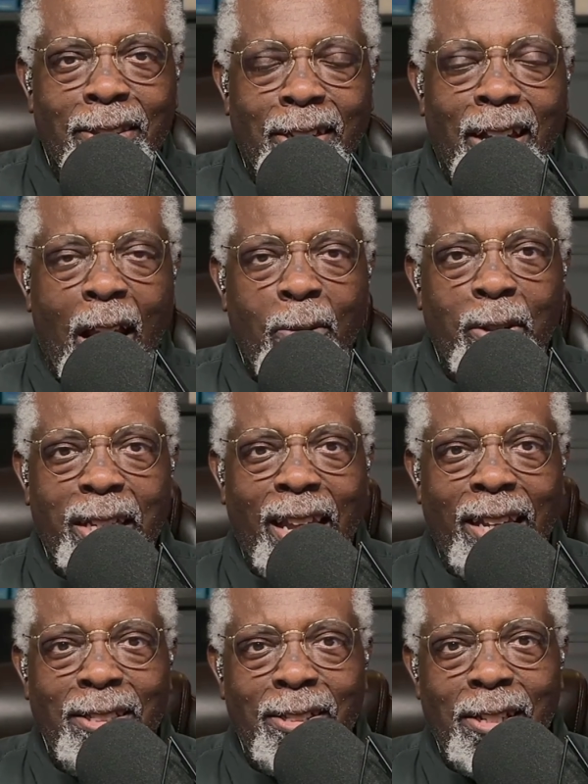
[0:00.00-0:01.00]

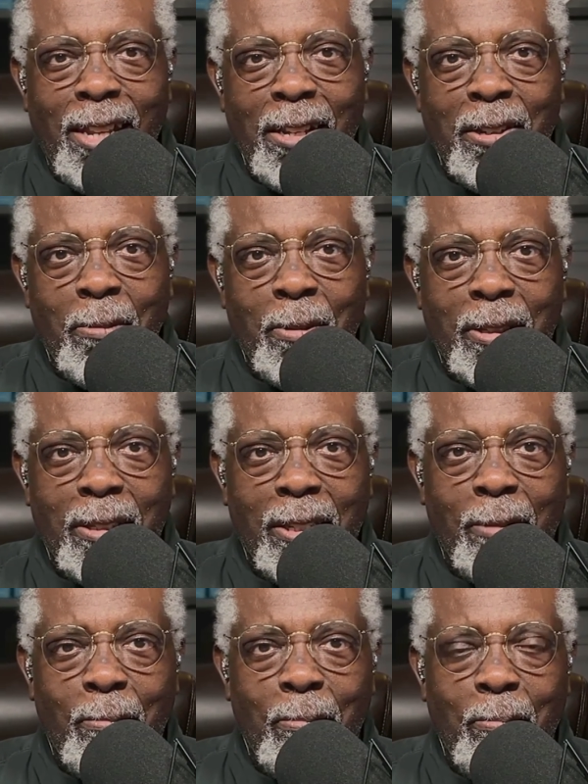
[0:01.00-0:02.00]
congregation and
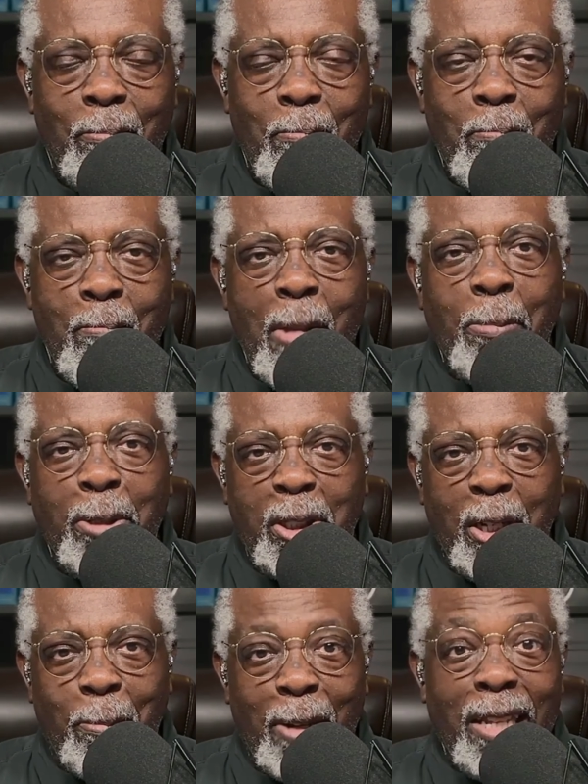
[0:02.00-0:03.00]
the
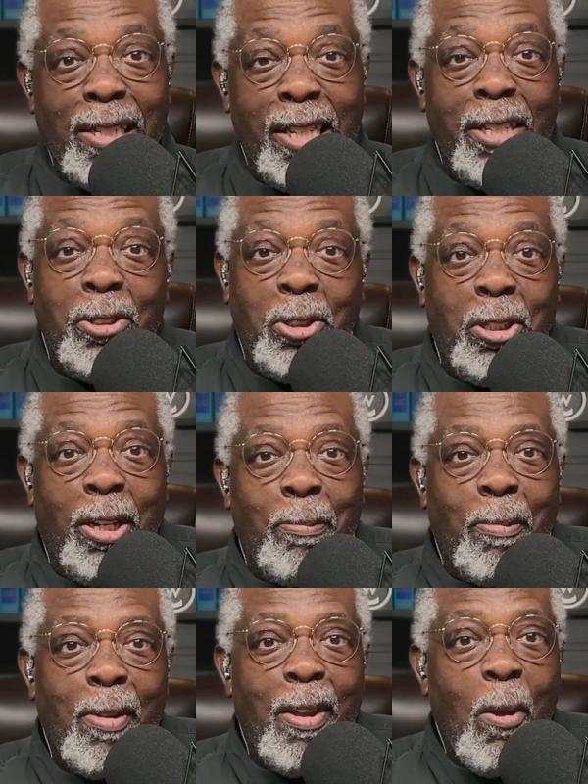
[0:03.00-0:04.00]
membership and
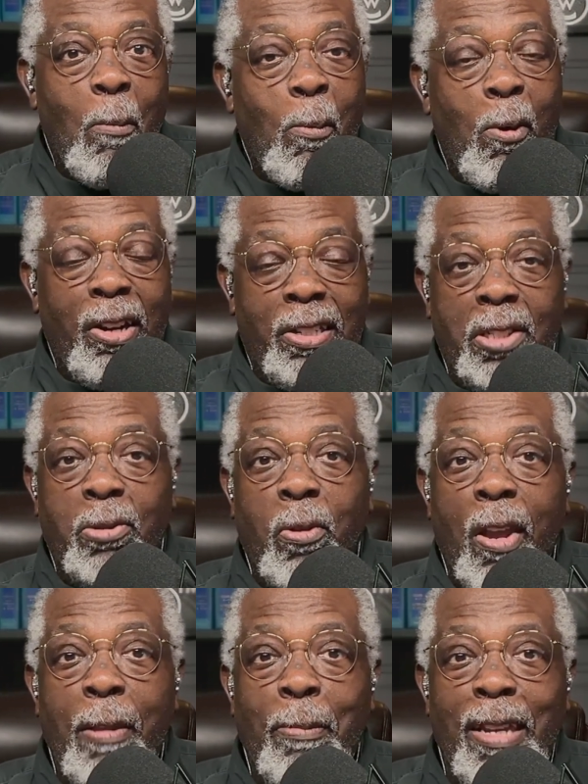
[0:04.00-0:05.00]
leadership were
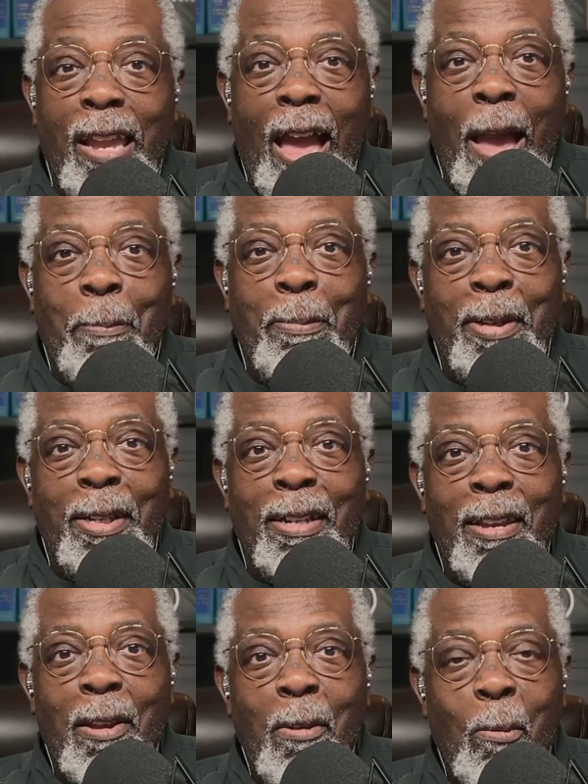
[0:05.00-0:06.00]
extremely happy
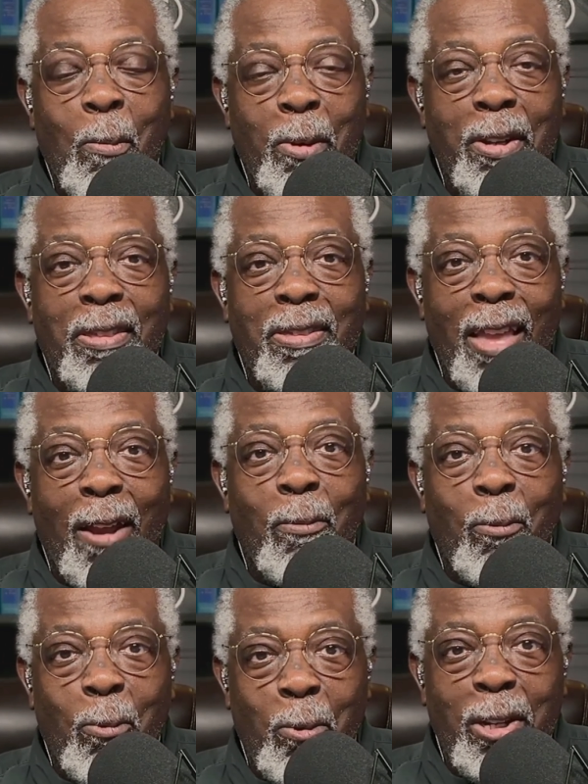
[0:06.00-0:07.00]
with that
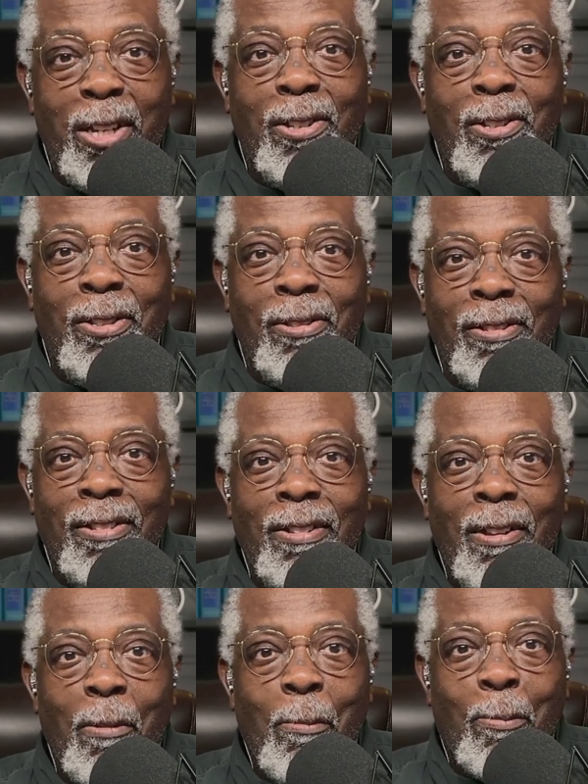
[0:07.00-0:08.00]
real
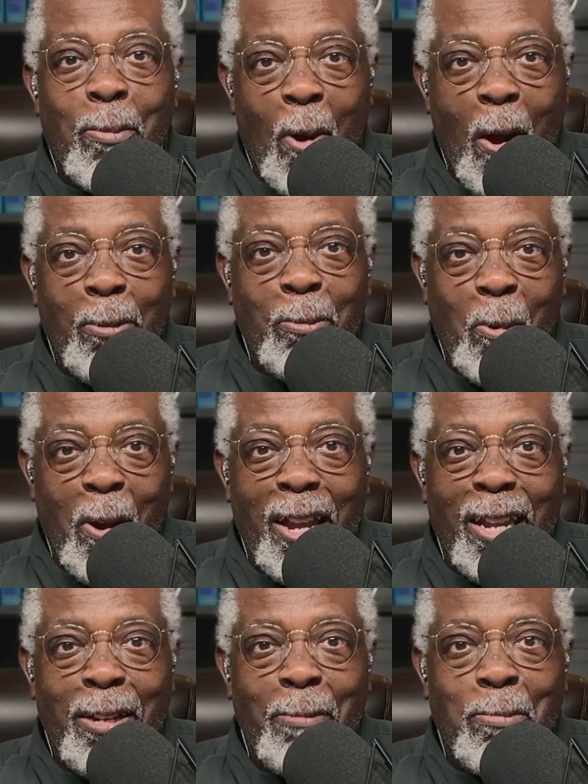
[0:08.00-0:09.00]

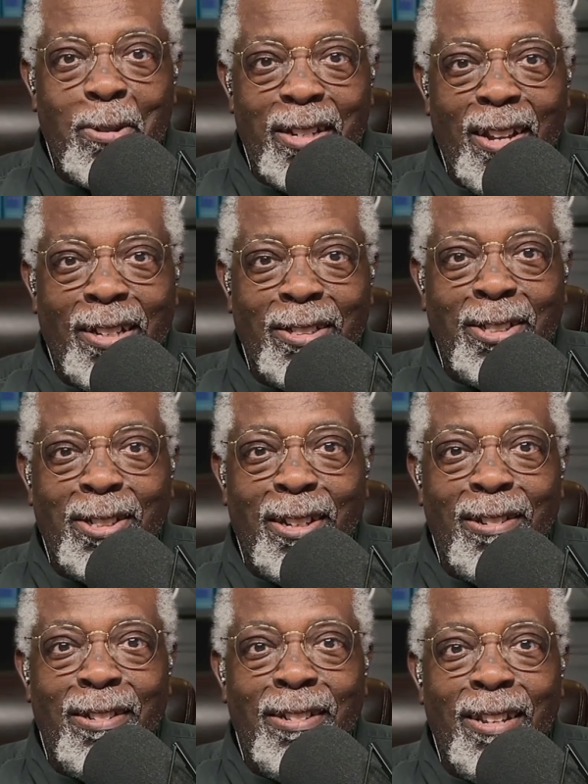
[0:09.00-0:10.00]
Broadway
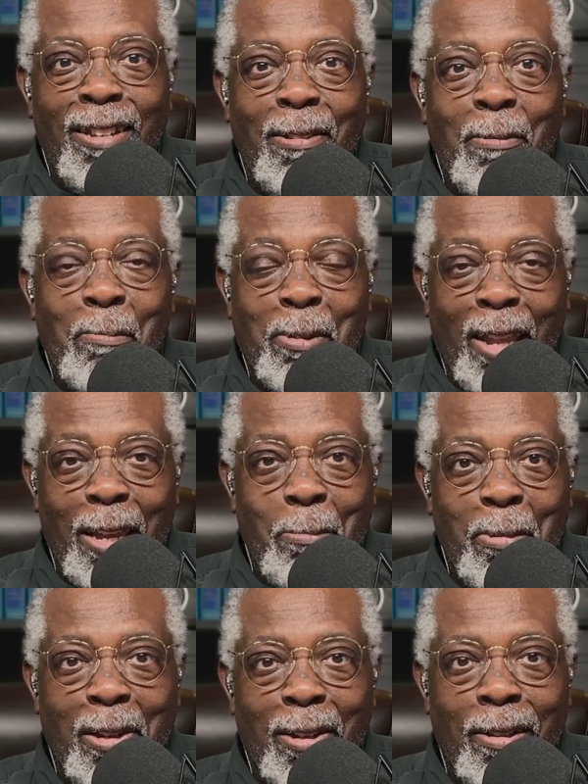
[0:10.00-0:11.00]
production
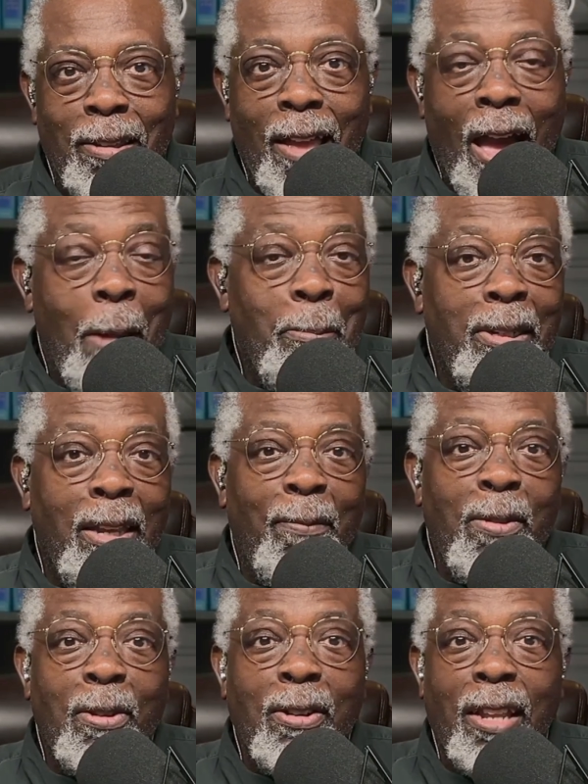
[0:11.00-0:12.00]
playbill. I mean,
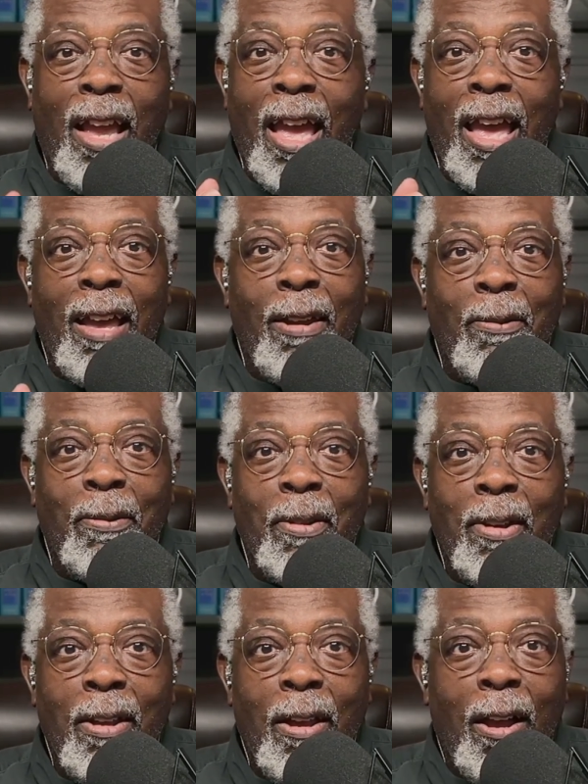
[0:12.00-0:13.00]
if you're going to have
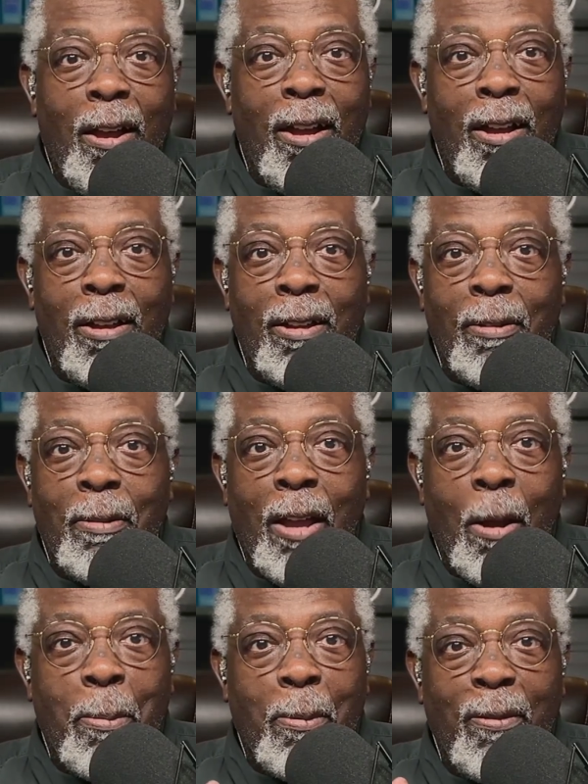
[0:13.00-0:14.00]
a
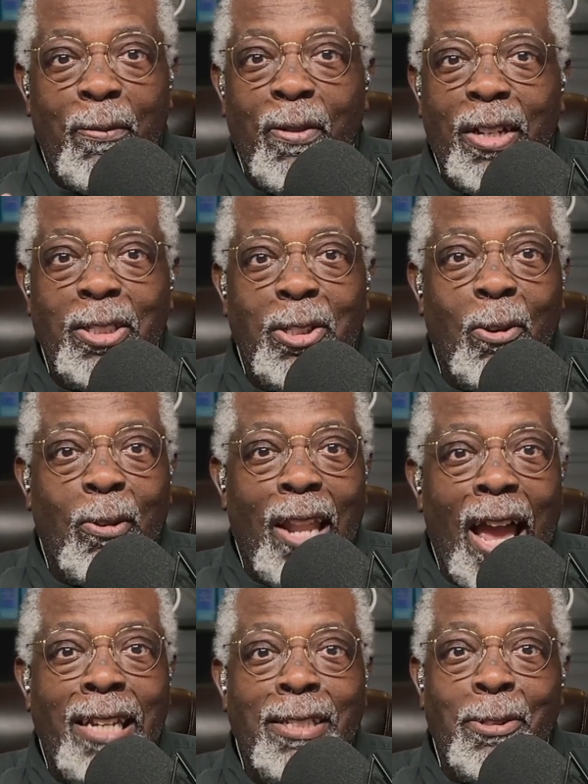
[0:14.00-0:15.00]
professional
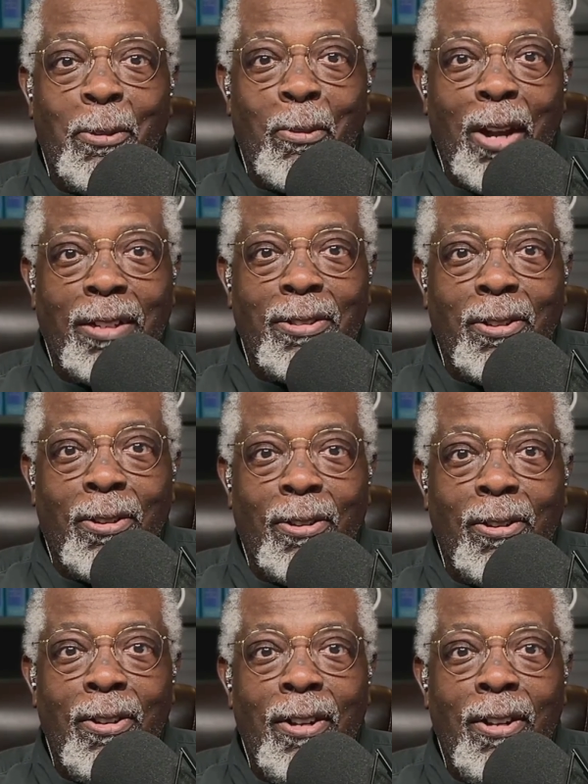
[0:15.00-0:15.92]
lighting director